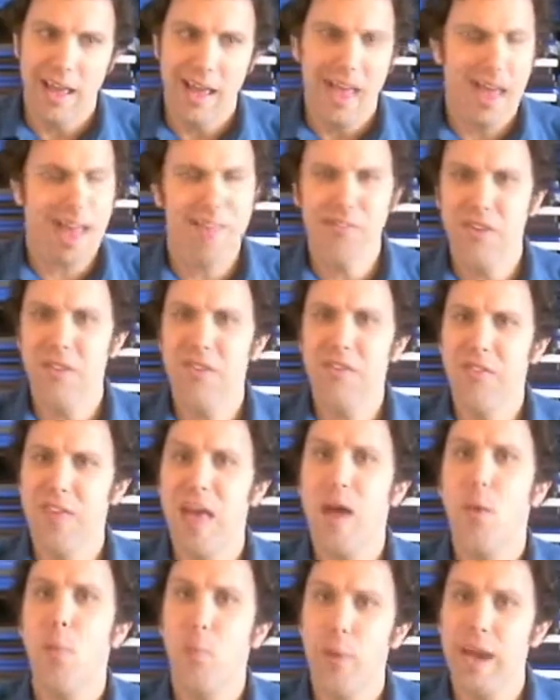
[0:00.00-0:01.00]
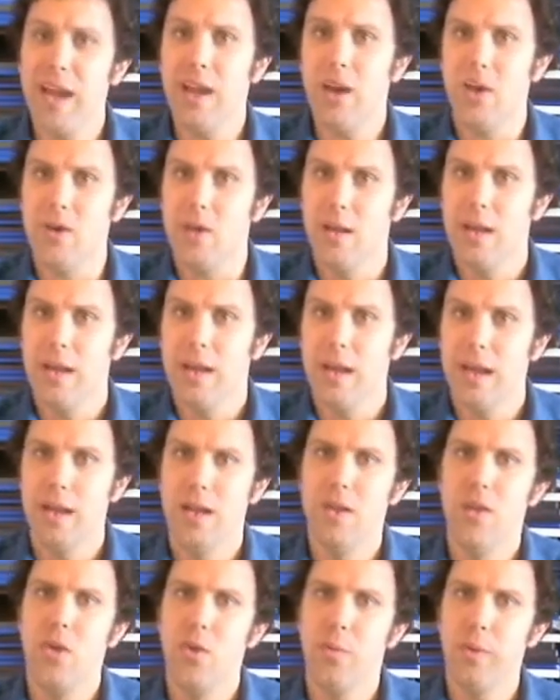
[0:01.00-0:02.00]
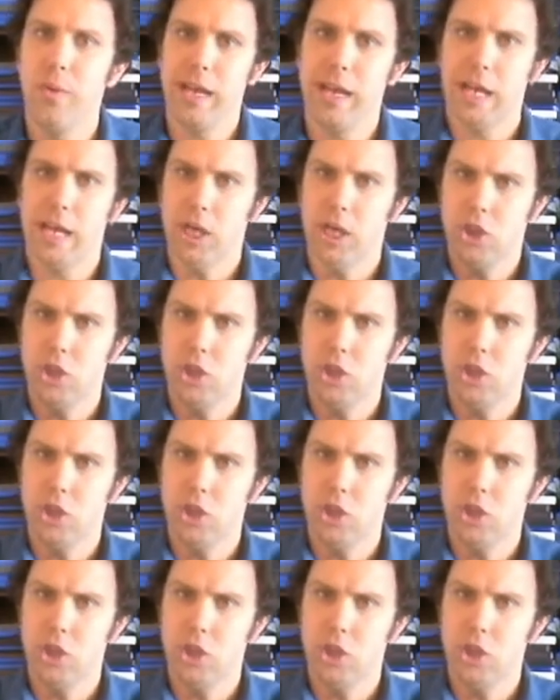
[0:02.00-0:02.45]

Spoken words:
It's something that weird until we